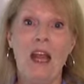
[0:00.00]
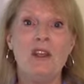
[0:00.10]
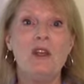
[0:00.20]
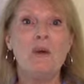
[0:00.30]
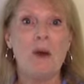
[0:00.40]

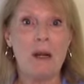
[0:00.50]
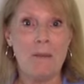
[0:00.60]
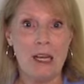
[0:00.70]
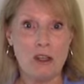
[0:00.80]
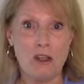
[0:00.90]
You want to
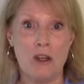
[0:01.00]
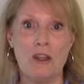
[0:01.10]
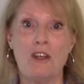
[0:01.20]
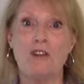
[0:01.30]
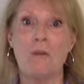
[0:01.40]
make sure
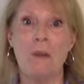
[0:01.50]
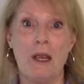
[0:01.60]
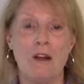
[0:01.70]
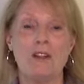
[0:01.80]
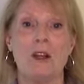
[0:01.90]
that your
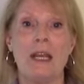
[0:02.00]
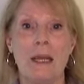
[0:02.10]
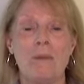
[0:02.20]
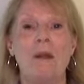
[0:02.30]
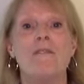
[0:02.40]
parents are
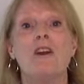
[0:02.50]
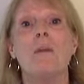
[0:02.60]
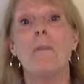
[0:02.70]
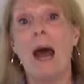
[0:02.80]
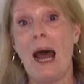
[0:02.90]
keeping a very
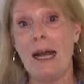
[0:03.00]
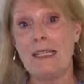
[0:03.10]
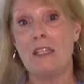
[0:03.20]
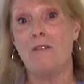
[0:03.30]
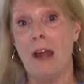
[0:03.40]

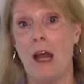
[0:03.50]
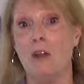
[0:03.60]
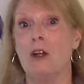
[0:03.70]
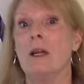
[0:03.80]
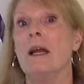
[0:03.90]
positive
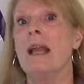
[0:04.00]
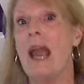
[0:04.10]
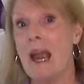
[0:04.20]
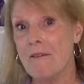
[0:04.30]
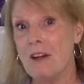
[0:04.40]
outlook on
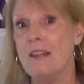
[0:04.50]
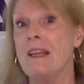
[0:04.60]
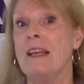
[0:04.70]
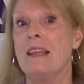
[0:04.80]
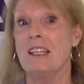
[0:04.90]

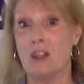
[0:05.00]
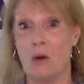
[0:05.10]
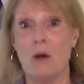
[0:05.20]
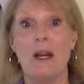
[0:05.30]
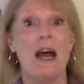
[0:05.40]
everything that's
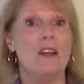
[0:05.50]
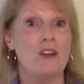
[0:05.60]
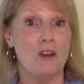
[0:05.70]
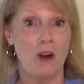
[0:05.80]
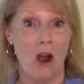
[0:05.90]
going on in
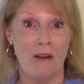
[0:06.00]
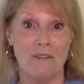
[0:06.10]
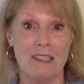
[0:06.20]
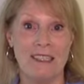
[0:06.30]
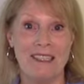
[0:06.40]
your
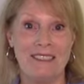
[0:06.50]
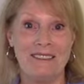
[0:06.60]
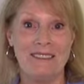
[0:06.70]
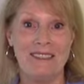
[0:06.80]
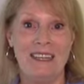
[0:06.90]
office.
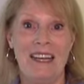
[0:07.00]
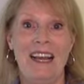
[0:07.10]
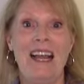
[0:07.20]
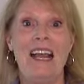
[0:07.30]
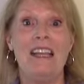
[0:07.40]

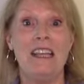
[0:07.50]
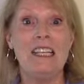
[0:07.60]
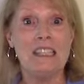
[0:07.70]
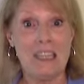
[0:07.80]
And this